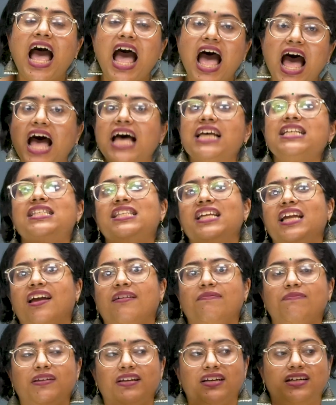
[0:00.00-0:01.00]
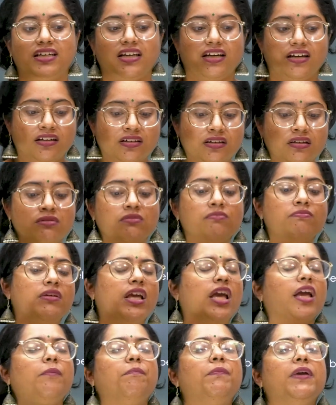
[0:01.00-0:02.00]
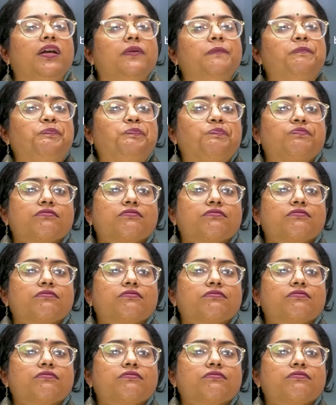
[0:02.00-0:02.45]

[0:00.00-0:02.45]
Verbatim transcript: has the ability to maybe